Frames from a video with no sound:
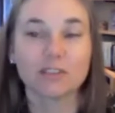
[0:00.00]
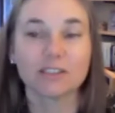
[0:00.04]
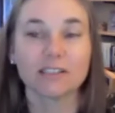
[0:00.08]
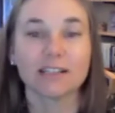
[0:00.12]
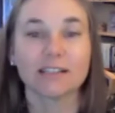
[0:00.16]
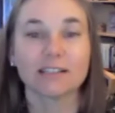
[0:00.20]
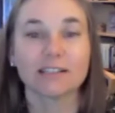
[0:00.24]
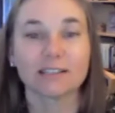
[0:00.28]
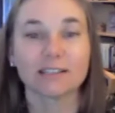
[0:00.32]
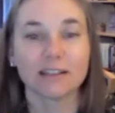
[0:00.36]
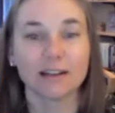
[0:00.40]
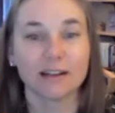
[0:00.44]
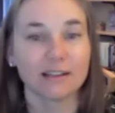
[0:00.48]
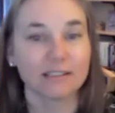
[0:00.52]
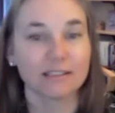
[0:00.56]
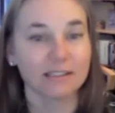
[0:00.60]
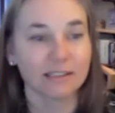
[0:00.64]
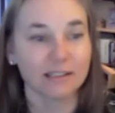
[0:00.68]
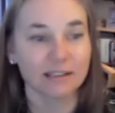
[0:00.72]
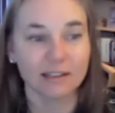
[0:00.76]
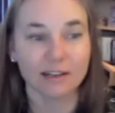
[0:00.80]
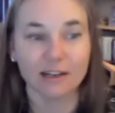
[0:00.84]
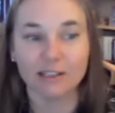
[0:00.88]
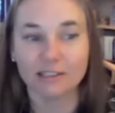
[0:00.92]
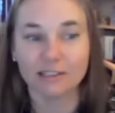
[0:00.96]
says God's
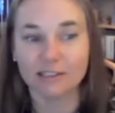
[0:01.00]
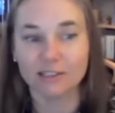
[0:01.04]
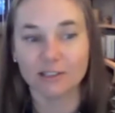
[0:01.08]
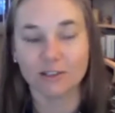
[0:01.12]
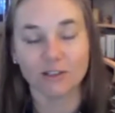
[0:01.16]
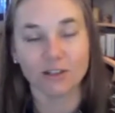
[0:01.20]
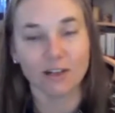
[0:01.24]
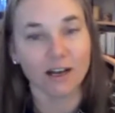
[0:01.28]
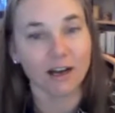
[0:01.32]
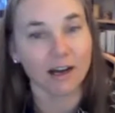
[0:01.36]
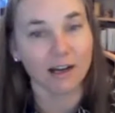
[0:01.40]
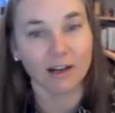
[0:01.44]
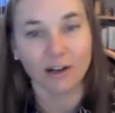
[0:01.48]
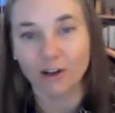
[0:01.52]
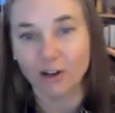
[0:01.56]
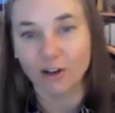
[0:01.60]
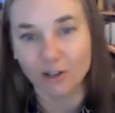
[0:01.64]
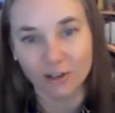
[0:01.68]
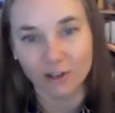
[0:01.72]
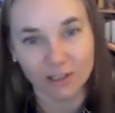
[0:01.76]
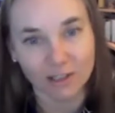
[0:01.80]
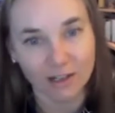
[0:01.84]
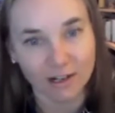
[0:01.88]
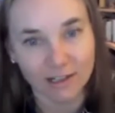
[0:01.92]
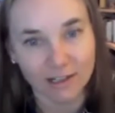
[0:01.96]
thoughts are not our
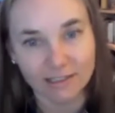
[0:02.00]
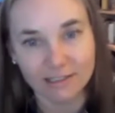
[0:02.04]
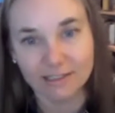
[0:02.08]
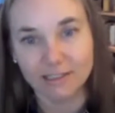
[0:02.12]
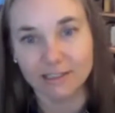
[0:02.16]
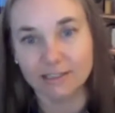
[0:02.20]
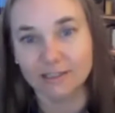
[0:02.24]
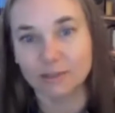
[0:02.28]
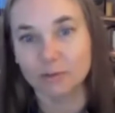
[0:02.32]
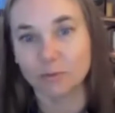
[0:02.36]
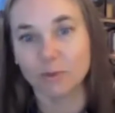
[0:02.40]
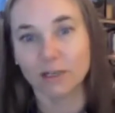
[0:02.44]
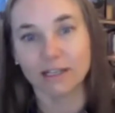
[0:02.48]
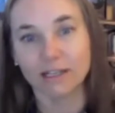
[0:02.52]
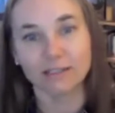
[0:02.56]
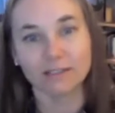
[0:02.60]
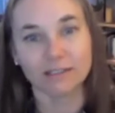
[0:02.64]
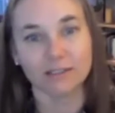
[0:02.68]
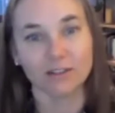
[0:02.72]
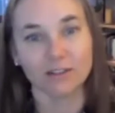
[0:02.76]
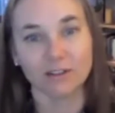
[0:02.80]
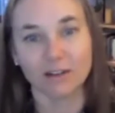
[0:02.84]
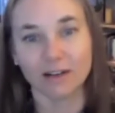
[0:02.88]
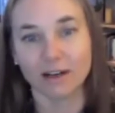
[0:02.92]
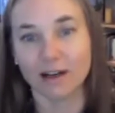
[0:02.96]
thoughts. His ways
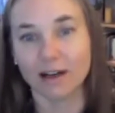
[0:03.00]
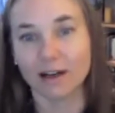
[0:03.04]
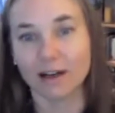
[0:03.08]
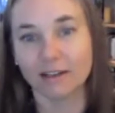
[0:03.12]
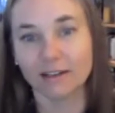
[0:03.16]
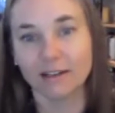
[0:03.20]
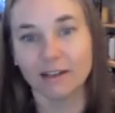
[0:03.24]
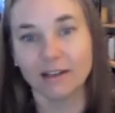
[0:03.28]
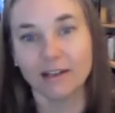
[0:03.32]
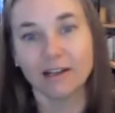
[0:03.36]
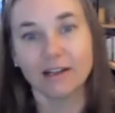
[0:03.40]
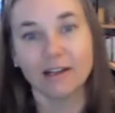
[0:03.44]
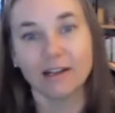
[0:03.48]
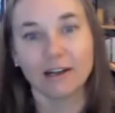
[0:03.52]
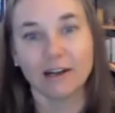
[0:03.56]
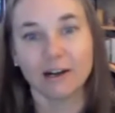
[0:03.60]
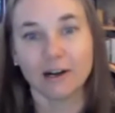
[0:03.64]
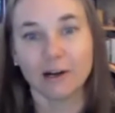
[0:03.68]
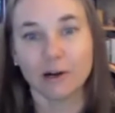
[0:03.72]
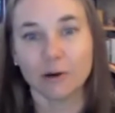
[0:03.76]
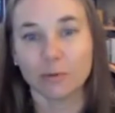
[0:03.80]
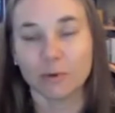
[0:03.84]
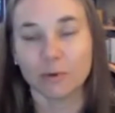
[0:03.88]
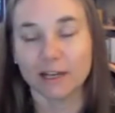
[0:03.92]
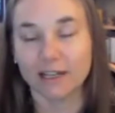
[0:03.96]
are not
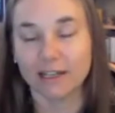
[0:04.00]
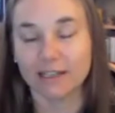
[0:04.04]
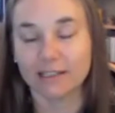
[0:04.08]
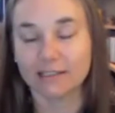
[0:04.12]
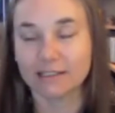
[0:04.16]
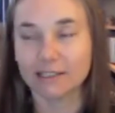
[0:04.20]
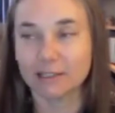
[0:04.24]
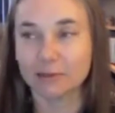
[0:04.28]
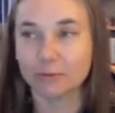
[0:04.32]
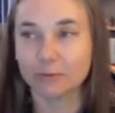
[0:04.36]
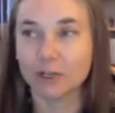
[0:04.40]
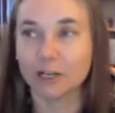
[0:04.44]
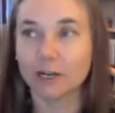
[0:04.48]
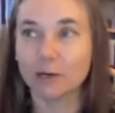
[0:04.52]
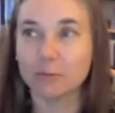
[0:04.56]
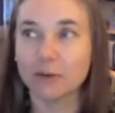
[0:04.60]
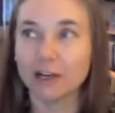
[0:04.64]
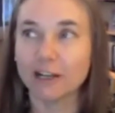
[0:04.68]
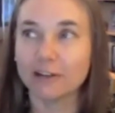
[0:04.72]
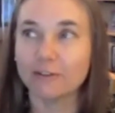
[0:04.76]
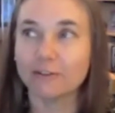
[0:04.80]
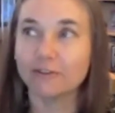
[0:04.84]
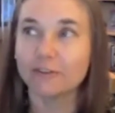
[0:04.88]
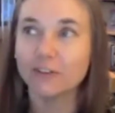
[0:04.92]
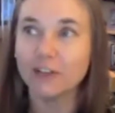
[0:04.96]
our ways. And one of
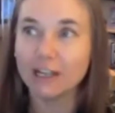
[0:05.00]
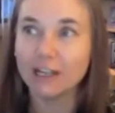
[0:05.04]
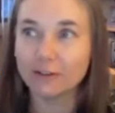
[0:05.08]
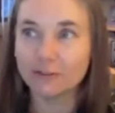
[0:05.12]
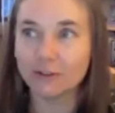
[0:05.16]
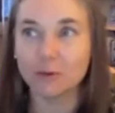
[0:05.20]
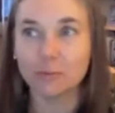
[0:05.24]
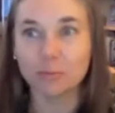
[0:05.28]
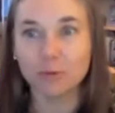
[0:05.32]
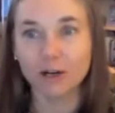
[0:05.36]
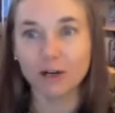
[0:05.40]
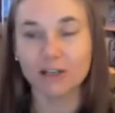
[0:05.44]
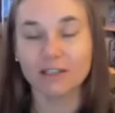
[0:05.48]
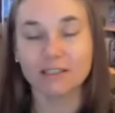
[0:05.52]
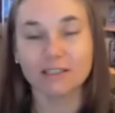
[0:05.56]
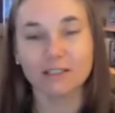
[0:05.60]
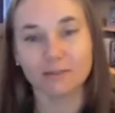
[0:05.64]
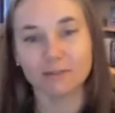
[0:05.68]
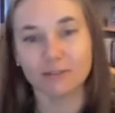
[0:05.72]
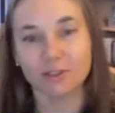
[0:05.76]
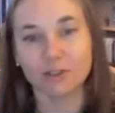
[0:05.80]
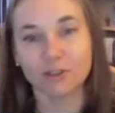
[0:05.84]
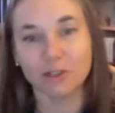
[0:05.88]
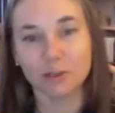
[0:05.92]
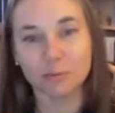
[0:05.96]
my favorite parts of
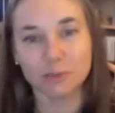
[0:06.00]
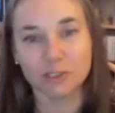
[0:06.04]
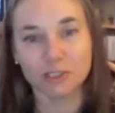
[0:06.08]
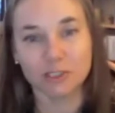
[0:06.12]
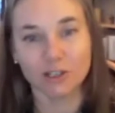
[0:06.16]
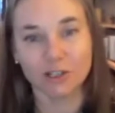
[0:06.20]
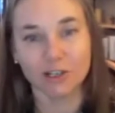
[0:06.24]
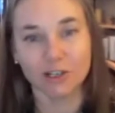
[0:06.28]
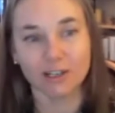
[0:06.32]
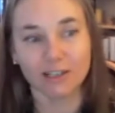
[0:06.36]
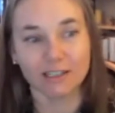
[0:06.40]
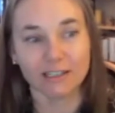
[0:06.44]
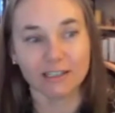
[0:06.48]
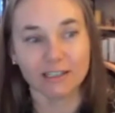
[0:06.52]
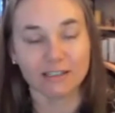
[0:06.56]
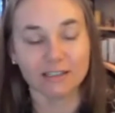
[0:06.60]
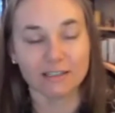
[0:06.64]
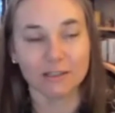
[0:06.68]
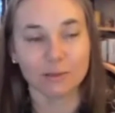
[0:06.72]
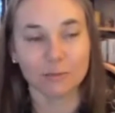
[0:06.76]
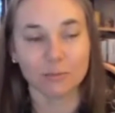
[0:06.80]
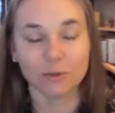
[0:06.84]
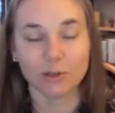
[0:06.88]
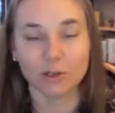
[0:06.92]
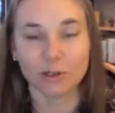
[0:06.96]
Scripture is
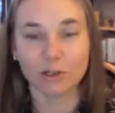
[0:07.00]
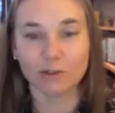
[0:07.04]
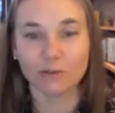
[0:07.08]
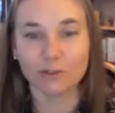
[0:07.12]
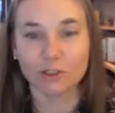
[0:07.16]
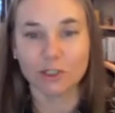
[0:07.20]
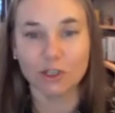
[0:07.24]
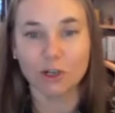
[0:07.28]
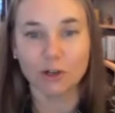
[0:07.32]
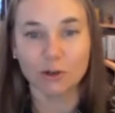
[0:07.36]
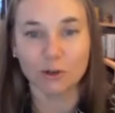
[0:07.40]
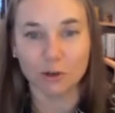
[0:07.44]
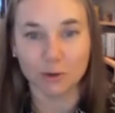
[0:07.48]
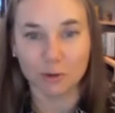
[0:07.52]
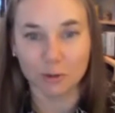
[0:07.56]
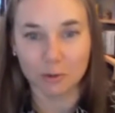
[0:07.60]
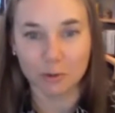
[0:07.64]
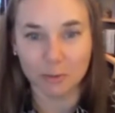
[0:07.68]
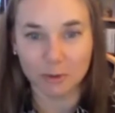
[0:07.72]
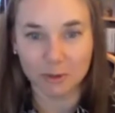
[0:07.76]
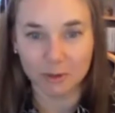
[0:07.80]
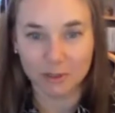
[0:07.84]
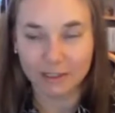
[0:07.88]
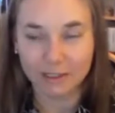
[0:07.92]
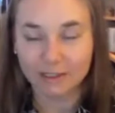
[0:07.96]
the book of
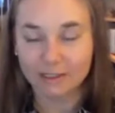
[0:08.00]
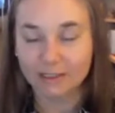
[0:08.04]
Job,